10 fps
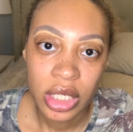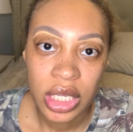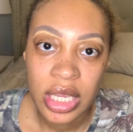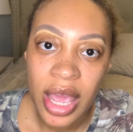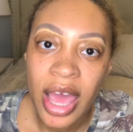
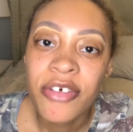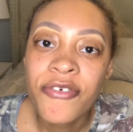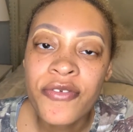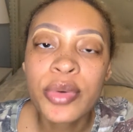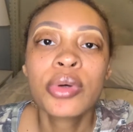He had
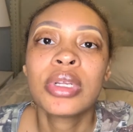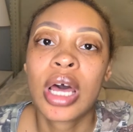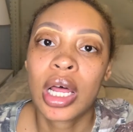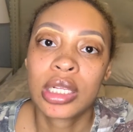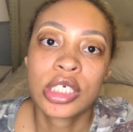full
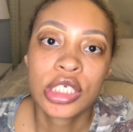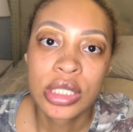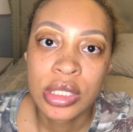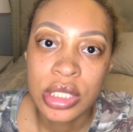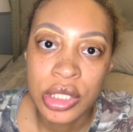knowledge that
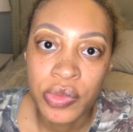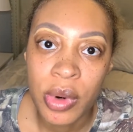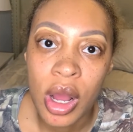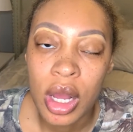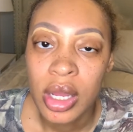this is
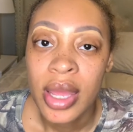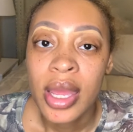wrong.